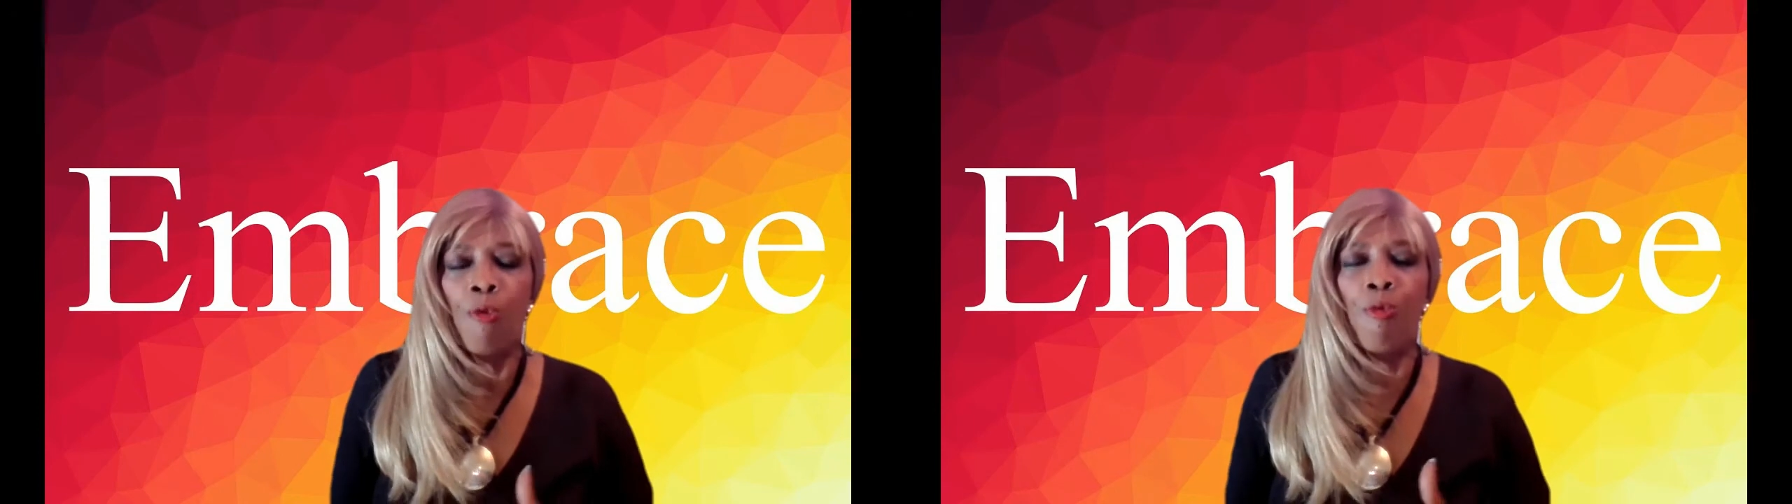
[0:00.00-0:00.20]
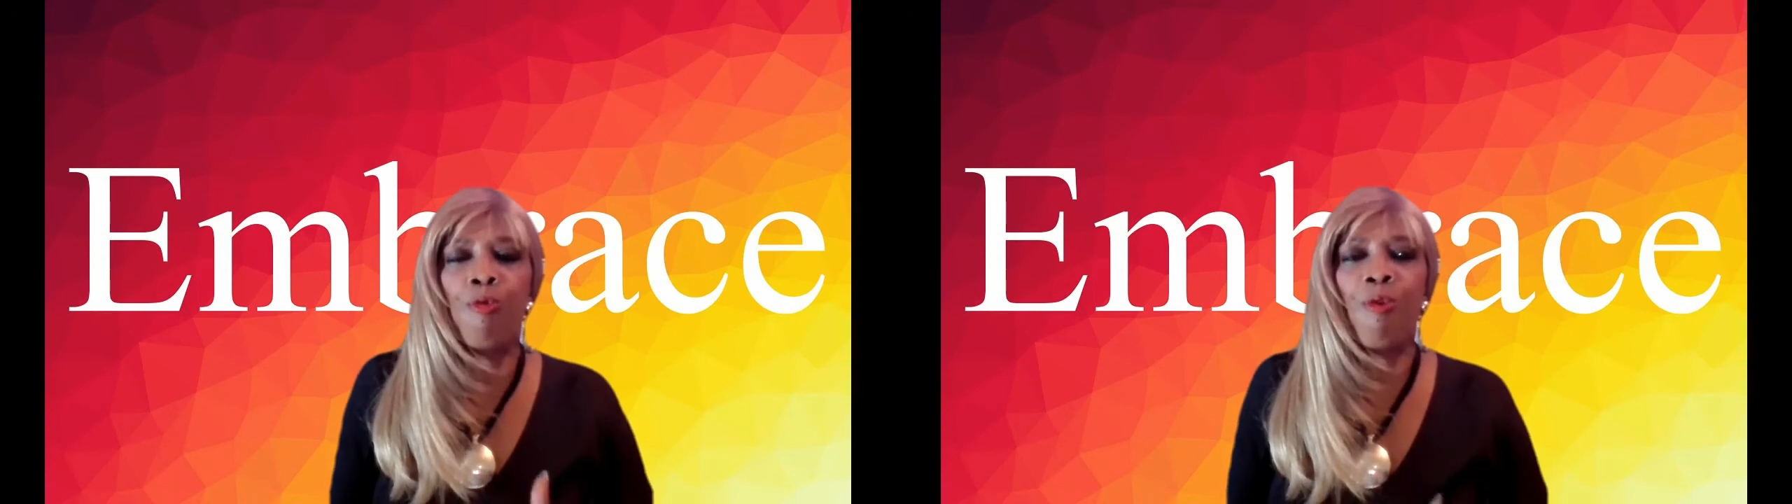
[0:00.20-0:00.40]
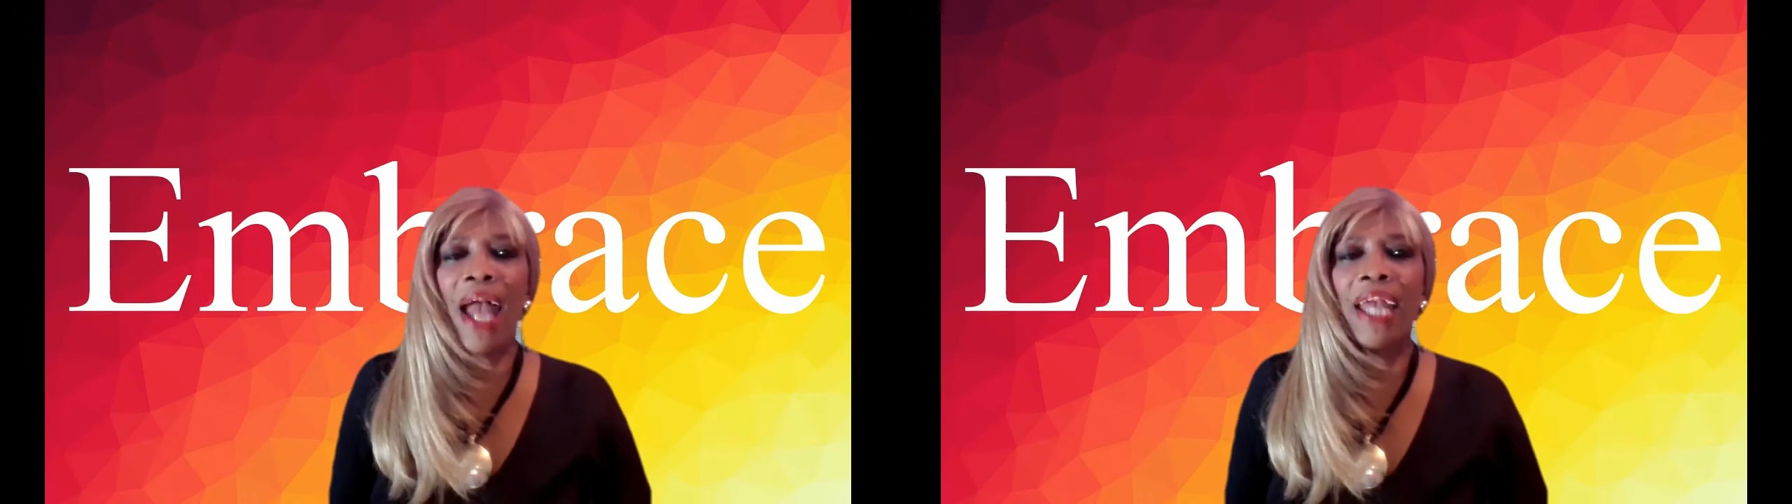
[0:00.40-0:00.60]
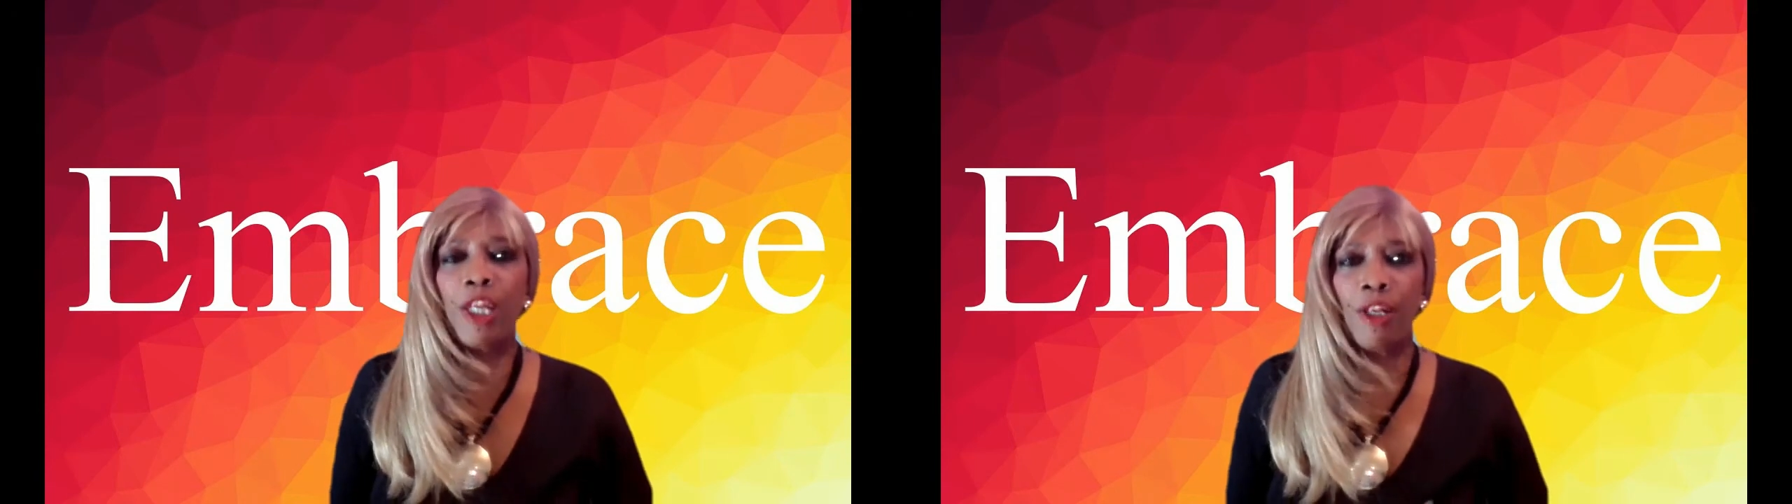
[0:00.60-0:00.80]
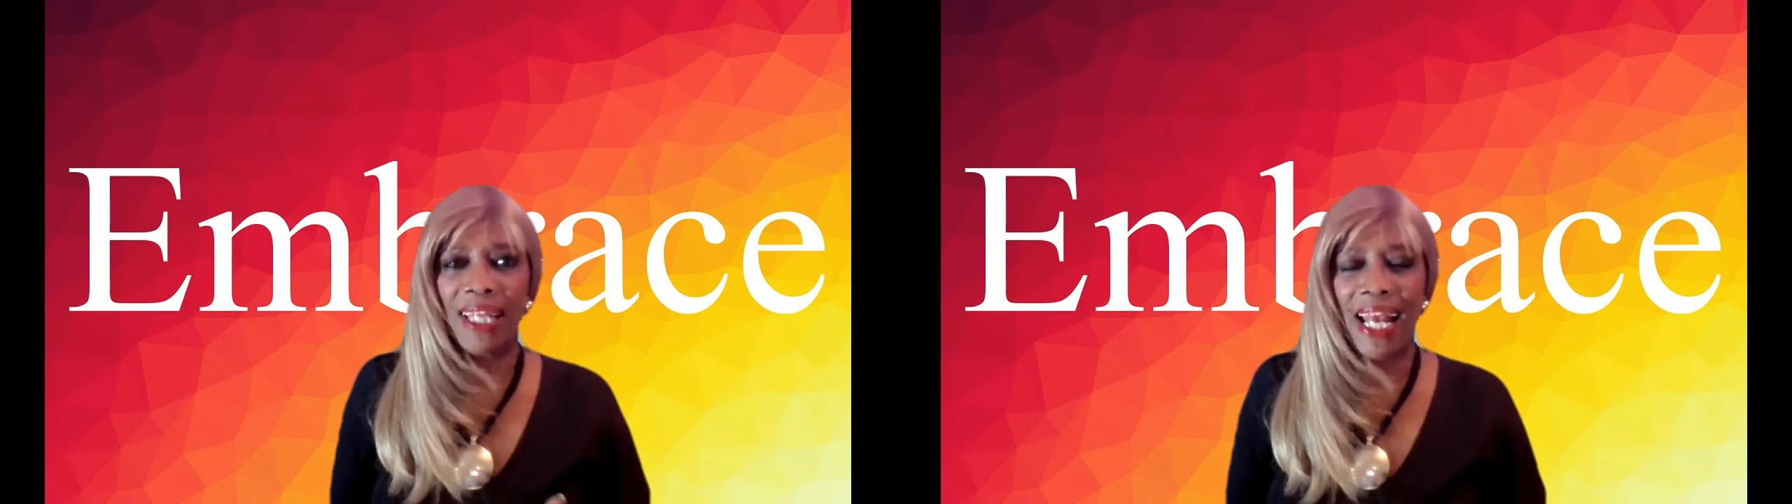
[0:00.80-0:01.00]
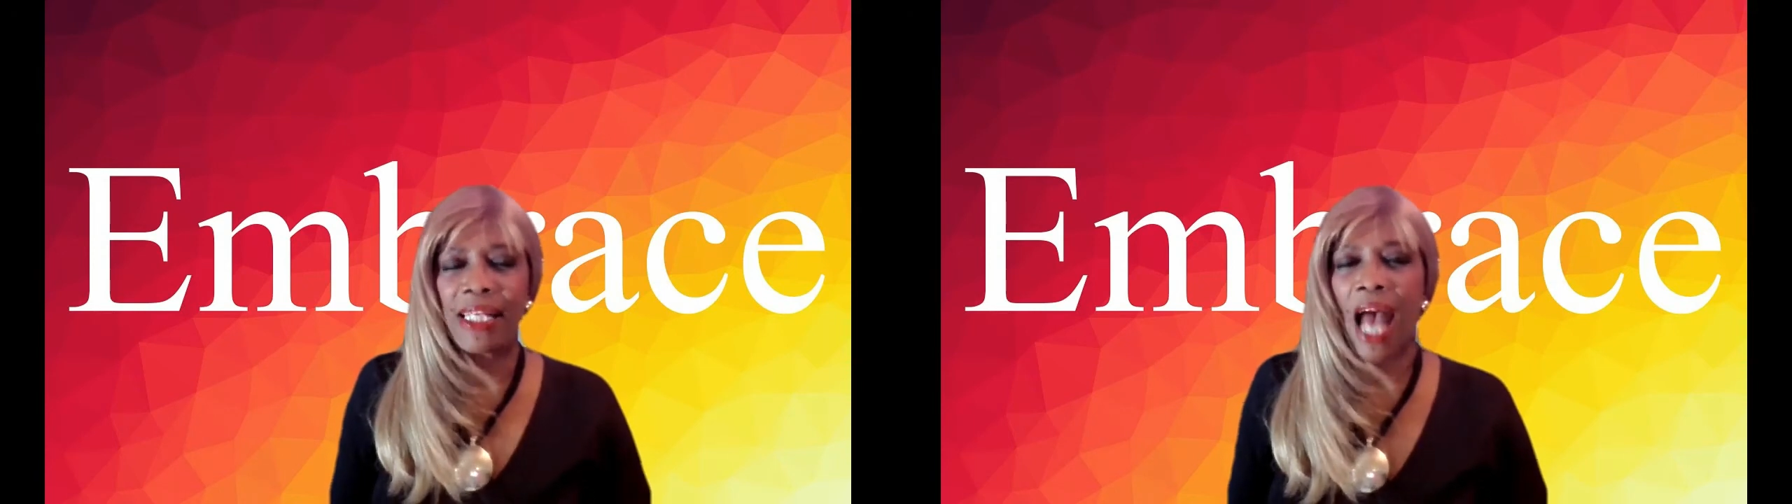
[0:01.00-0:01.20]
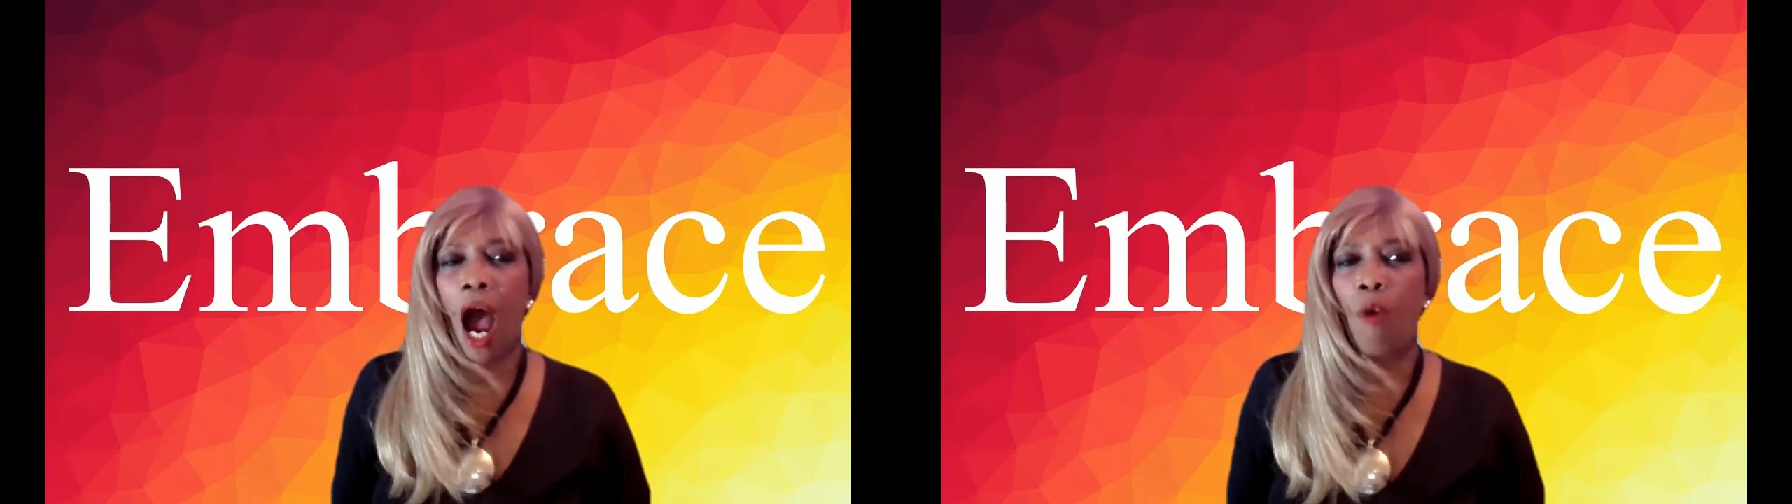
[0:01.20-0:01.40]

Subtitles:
regulates